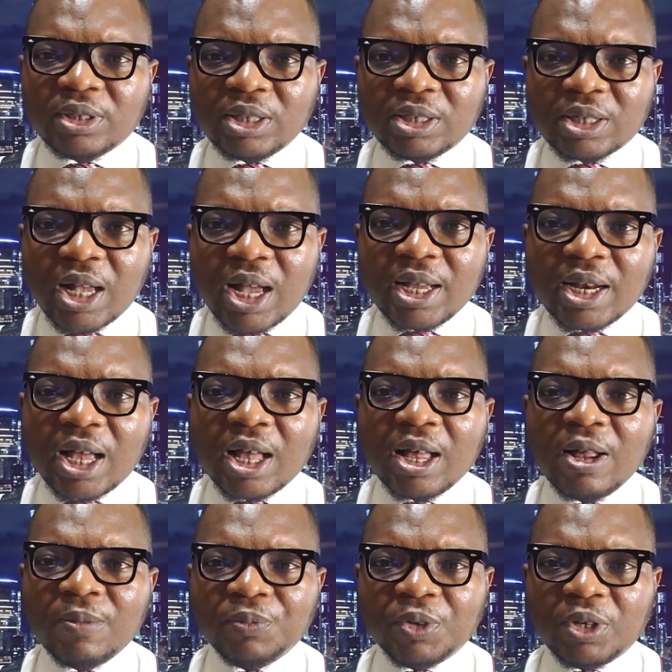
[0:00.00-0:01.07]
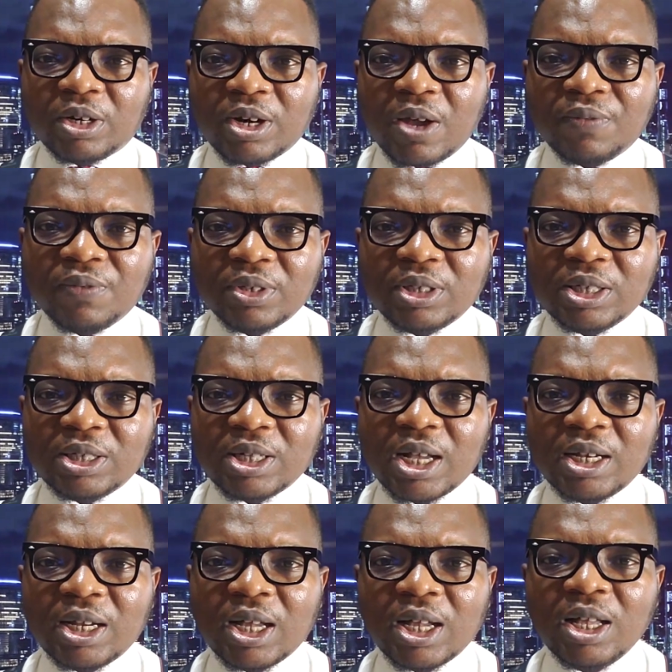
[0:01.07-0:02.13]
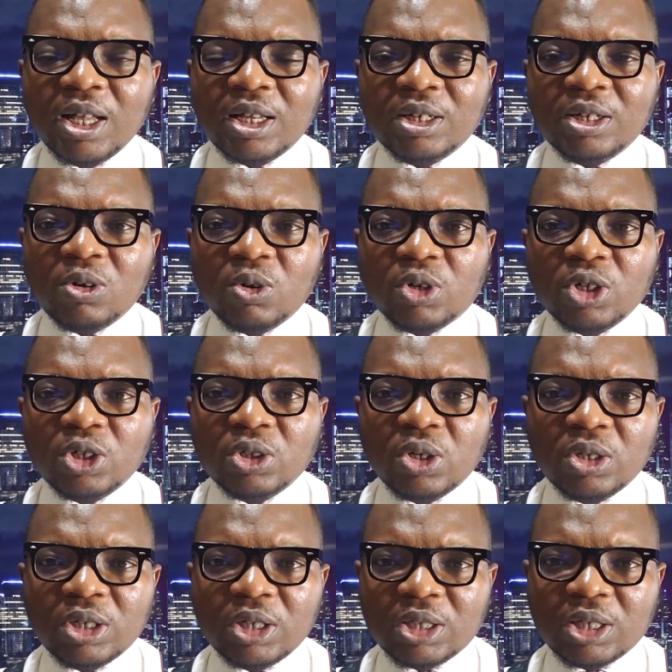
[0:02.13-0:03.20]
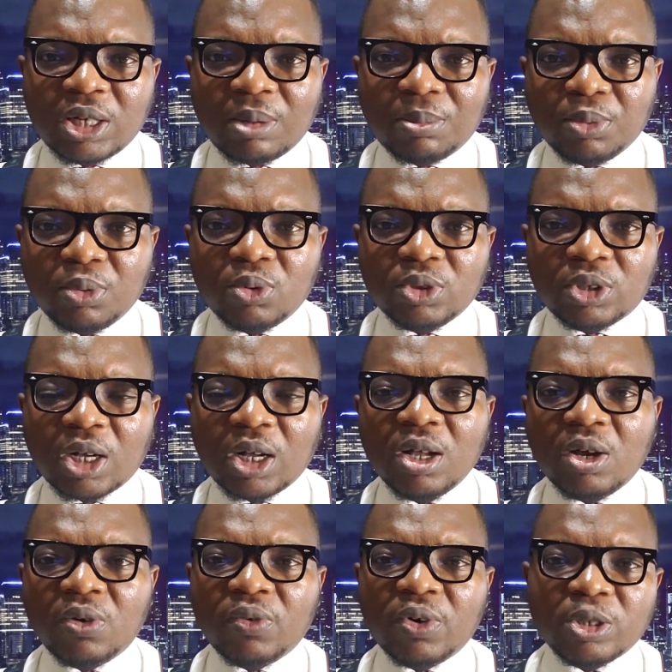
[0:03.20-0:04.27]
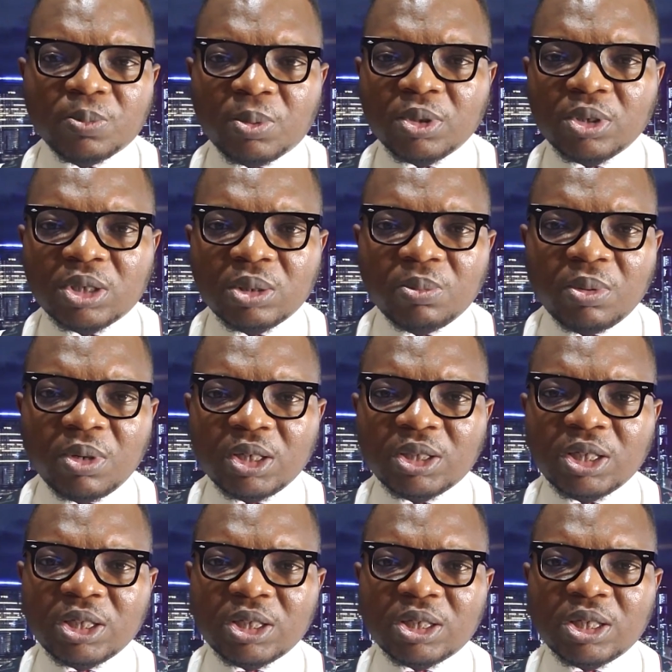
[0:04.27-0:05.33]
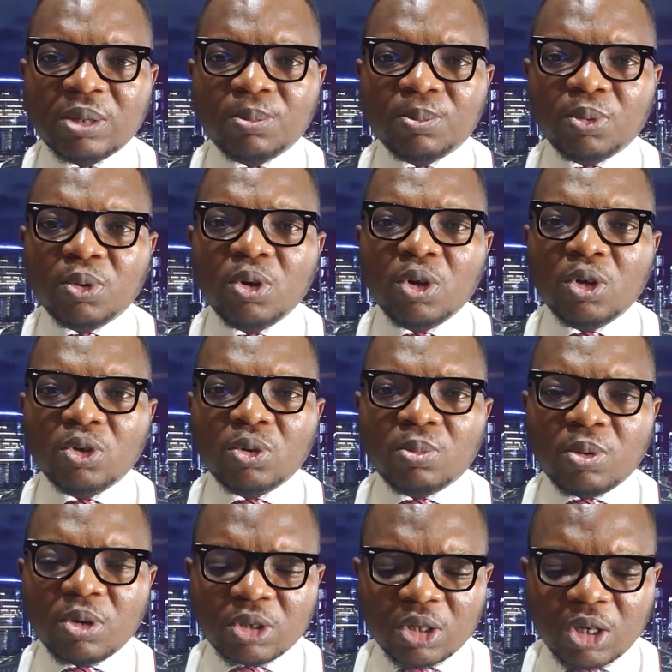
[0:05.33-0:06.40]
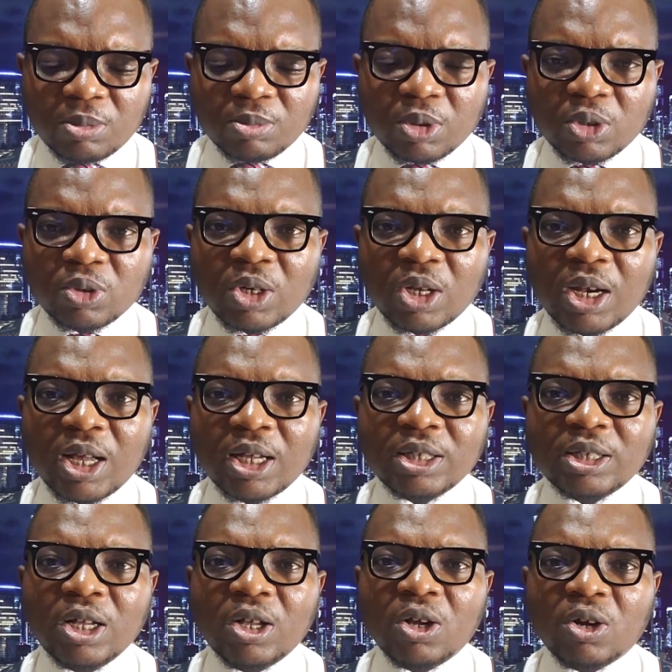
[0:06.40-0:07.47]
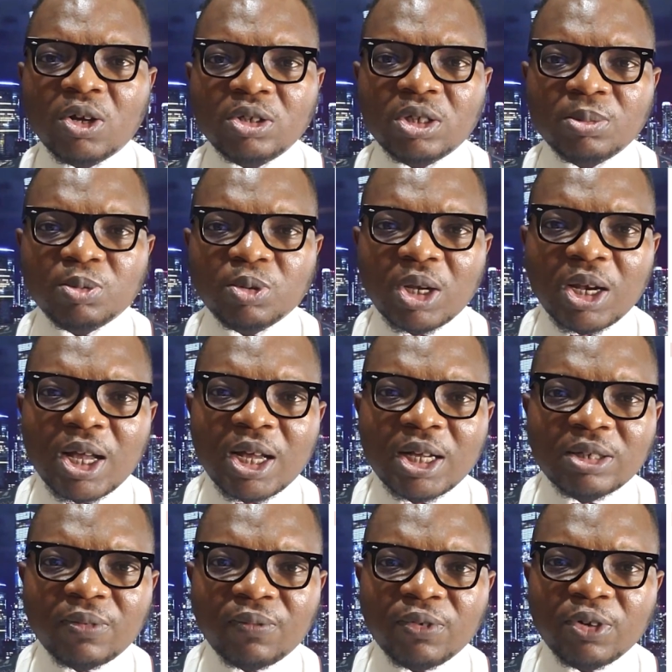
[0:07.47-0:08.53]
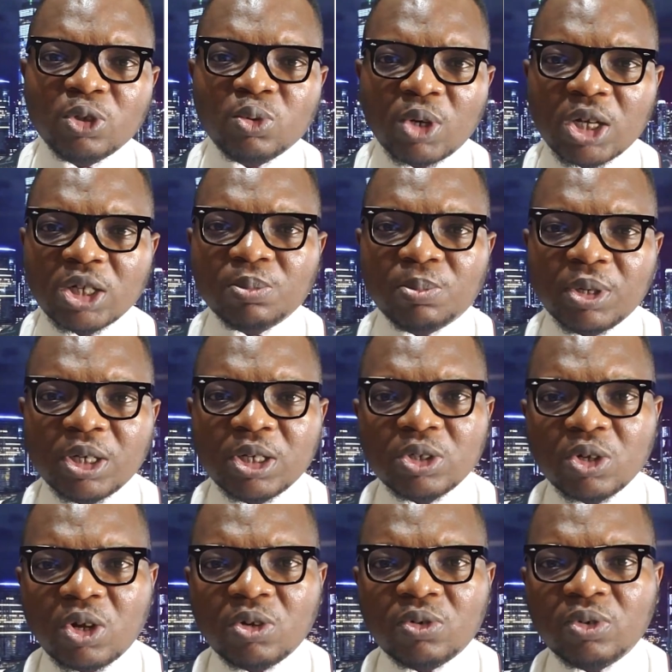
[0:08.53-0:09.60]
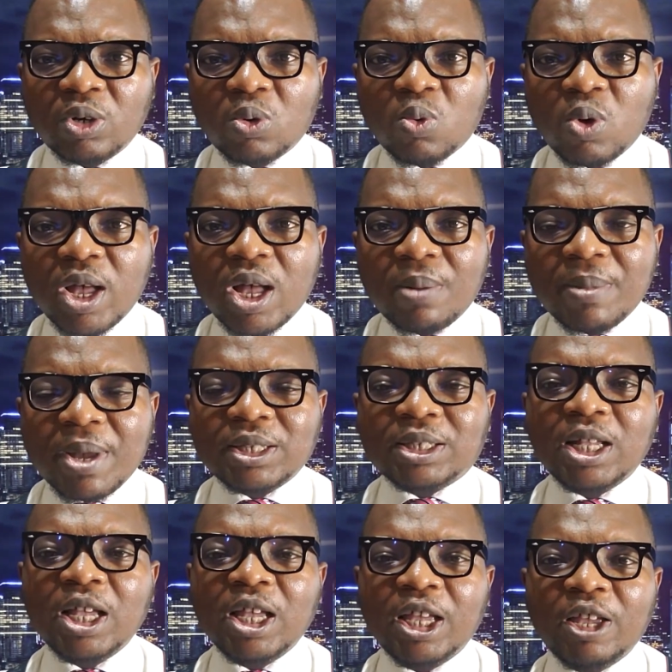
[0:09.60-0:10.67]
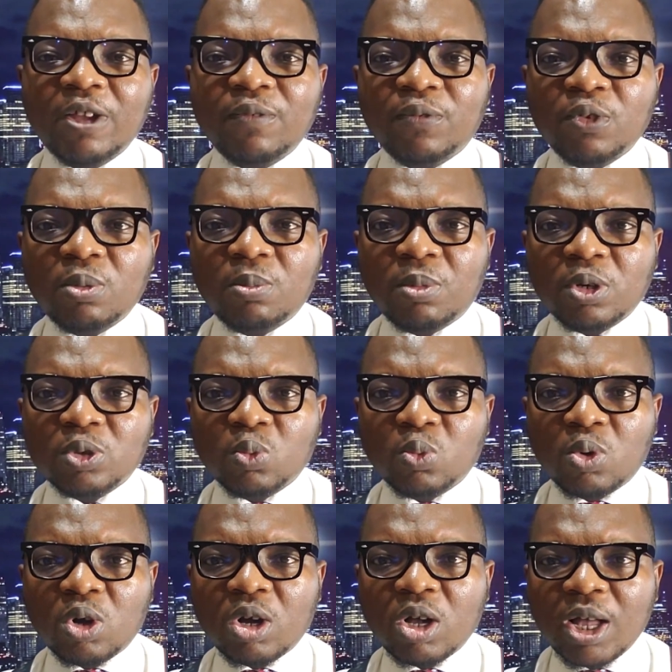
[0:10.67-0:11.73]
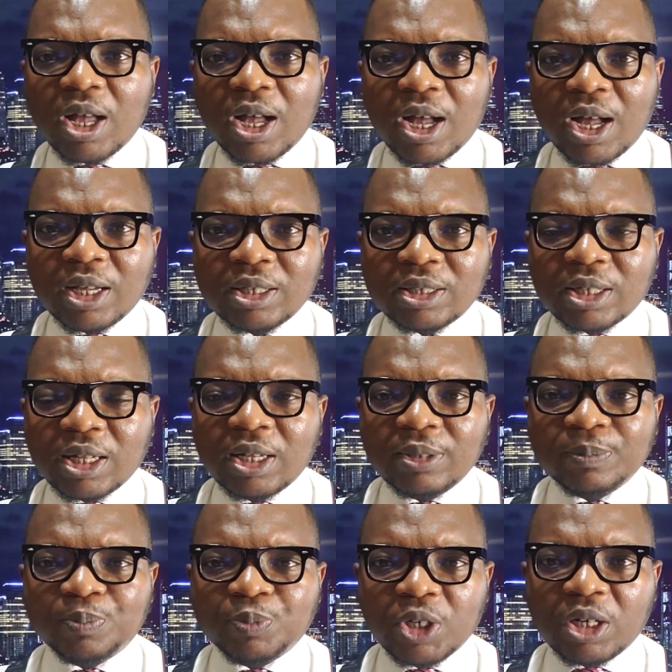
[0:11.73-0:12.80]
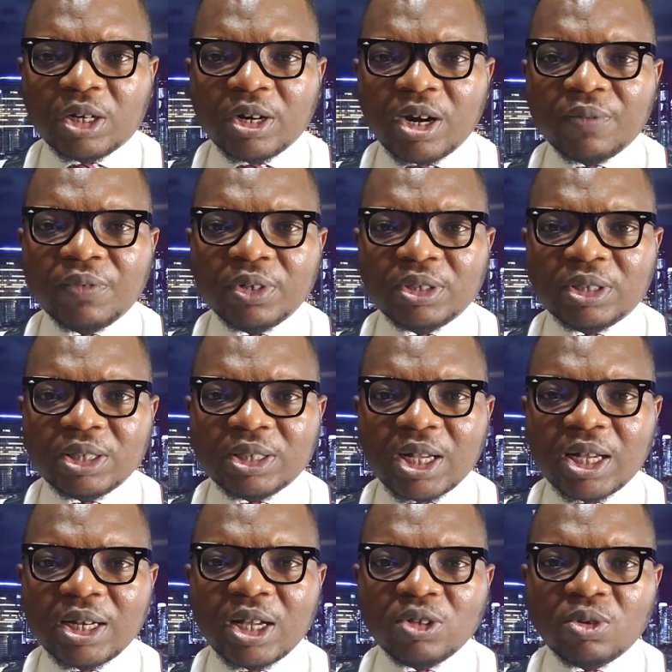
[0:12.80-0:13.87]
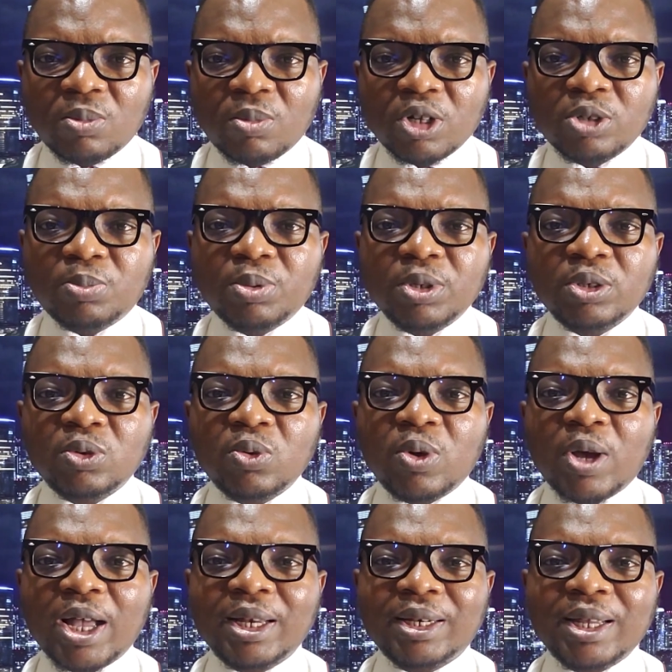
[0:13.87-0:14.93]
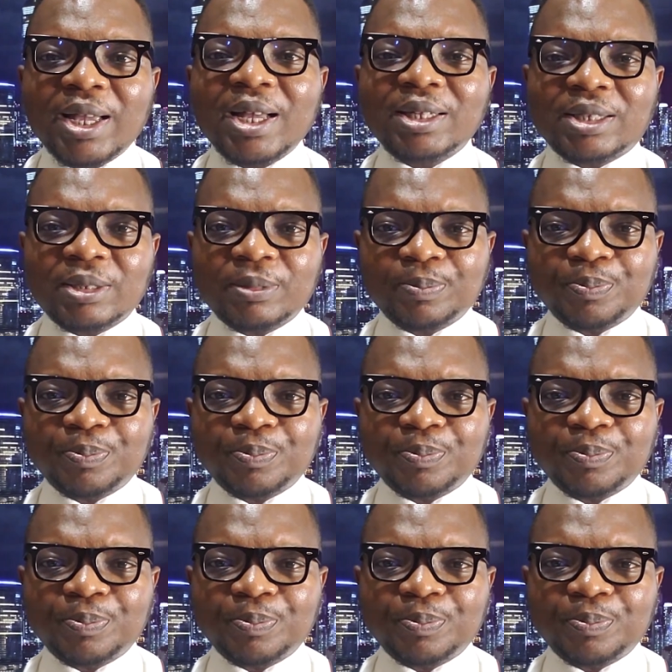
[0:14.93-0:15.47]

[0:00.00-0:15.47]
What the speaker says: designer. The graphic designer, the location is in Abuja. Responsibility is simple. You must conceptualize visuals based on requirements. If you must work as a graphic designer, you must bring new ideas